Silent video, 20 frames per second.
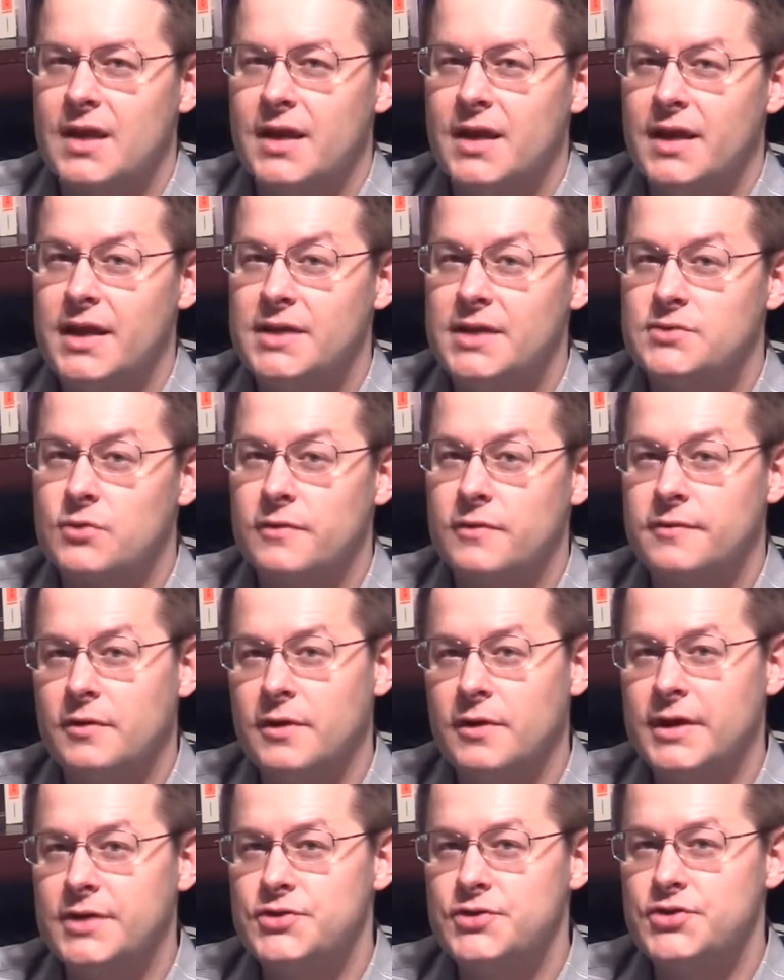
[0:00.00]
He's
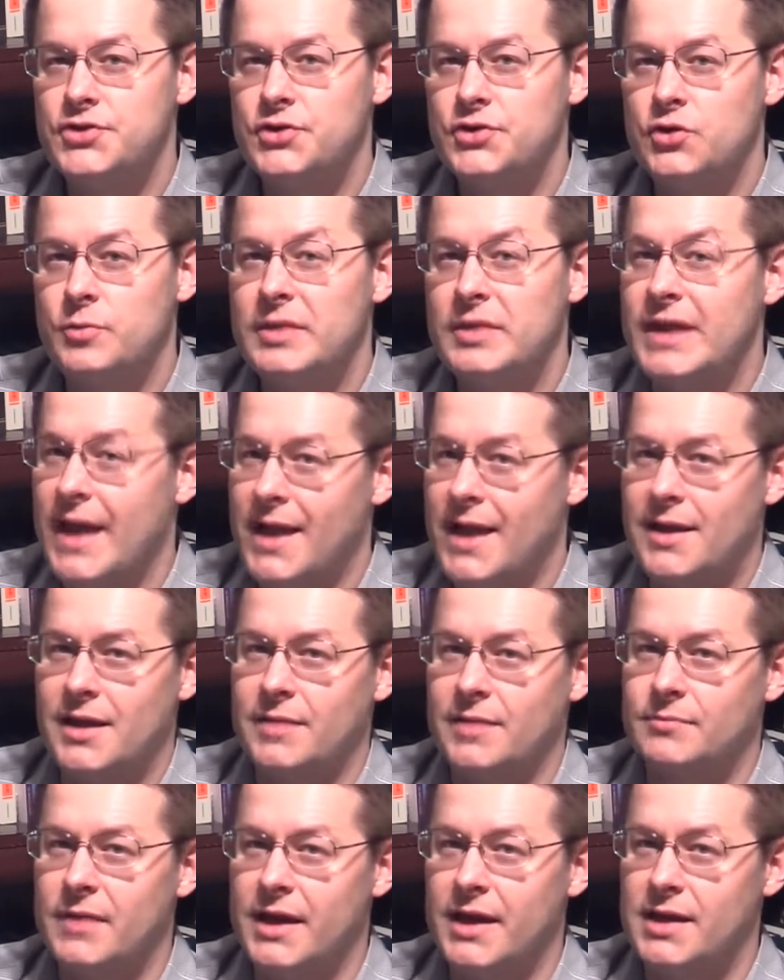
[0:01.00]
referring to
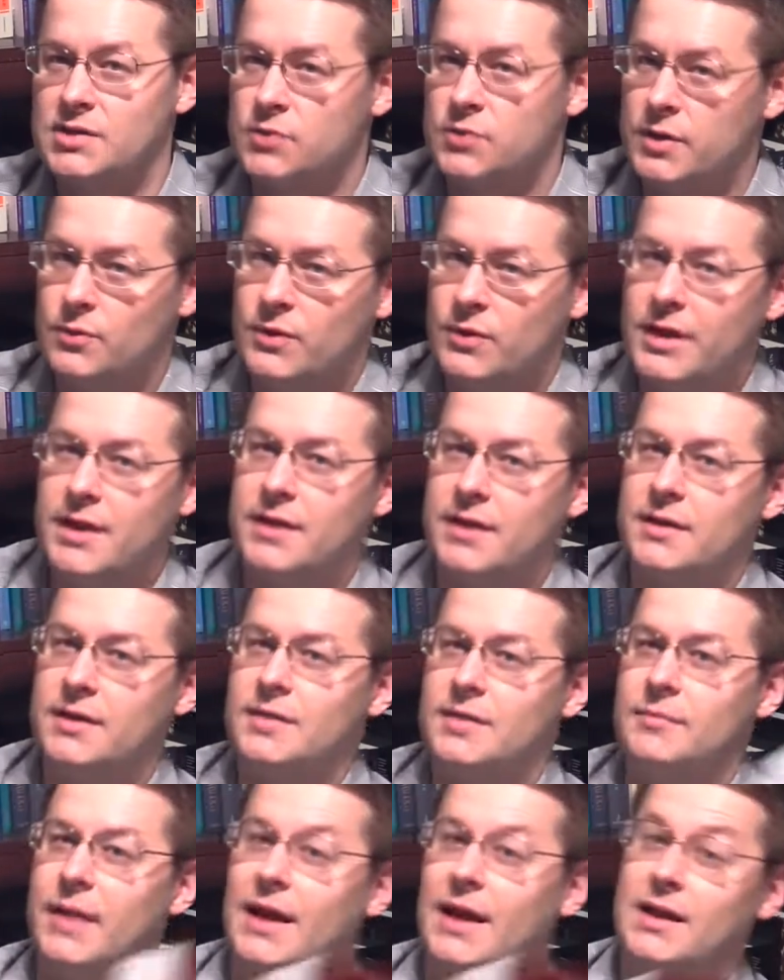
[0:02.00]
beheading, as we read
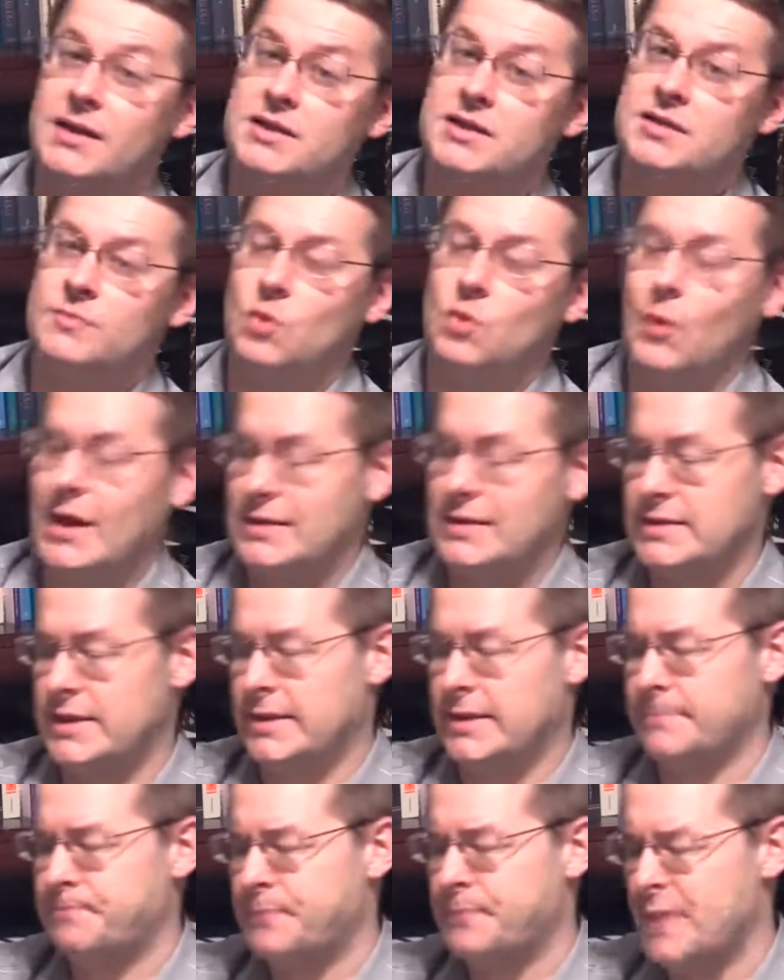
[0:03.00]
in Malik's
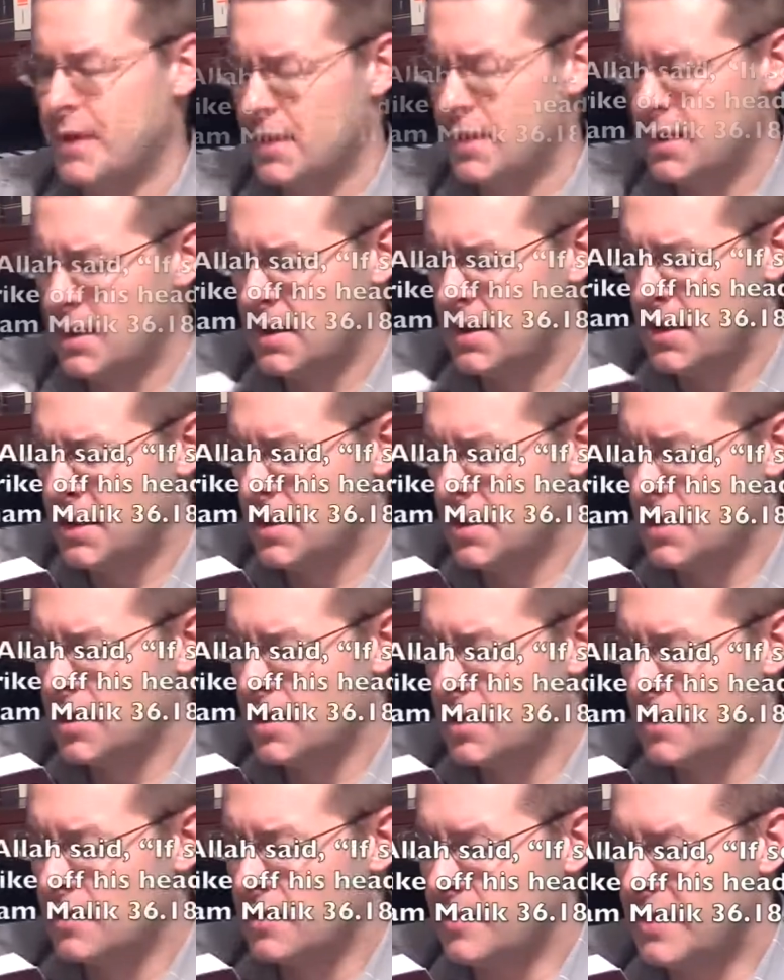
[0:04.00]
Muwatta.
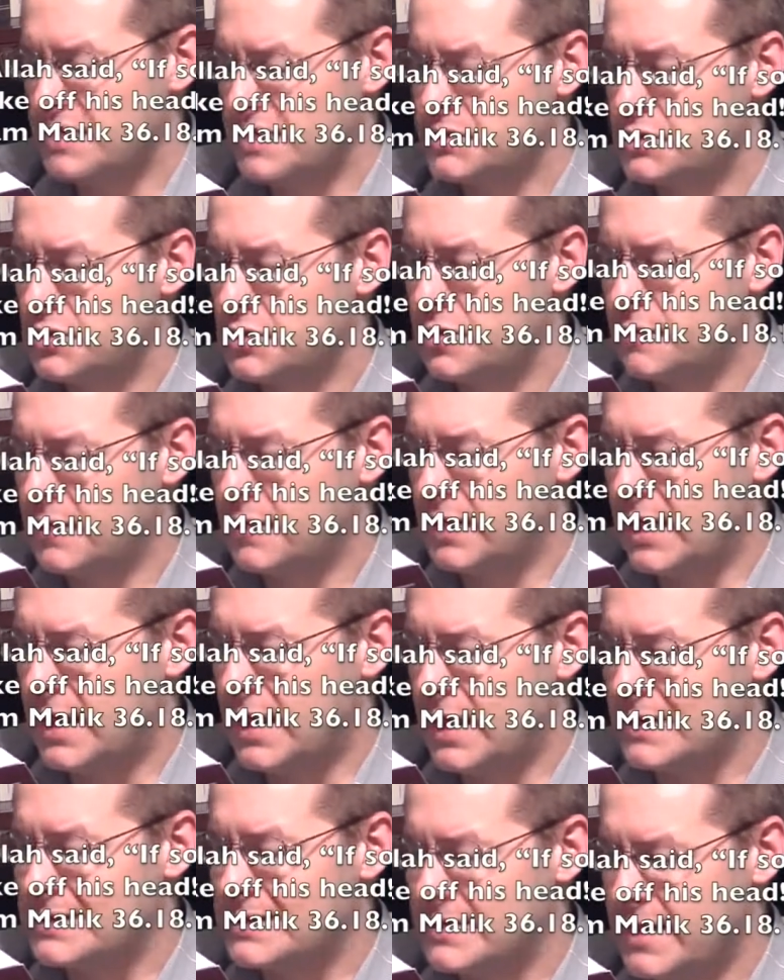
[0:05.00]
The Messenger of
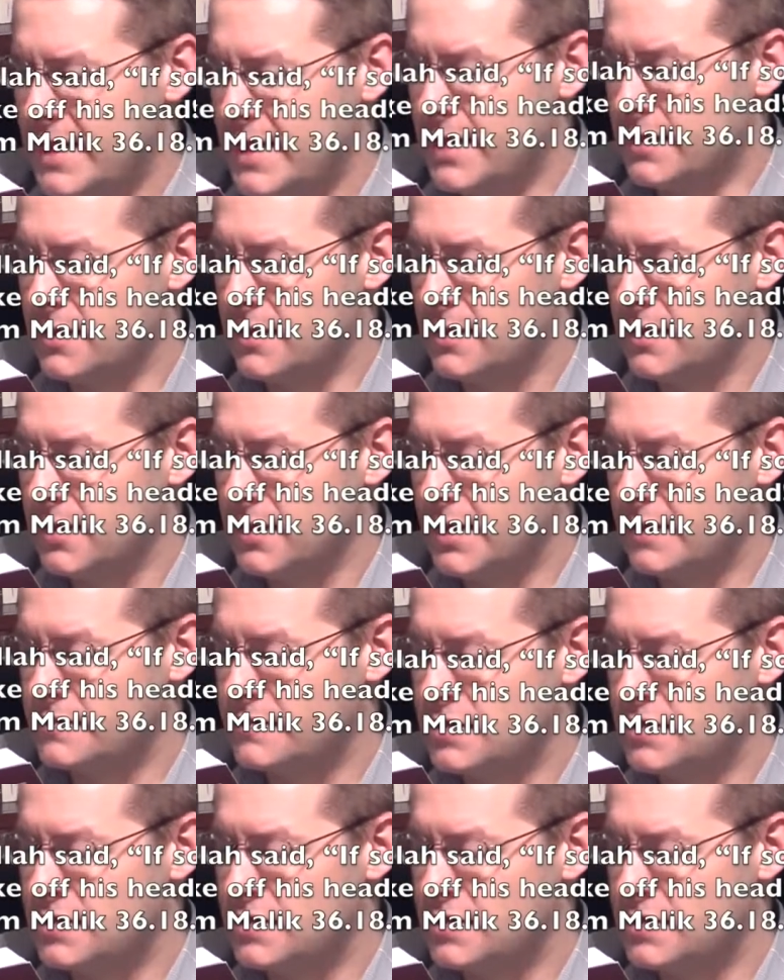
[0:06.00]
Allah said, "If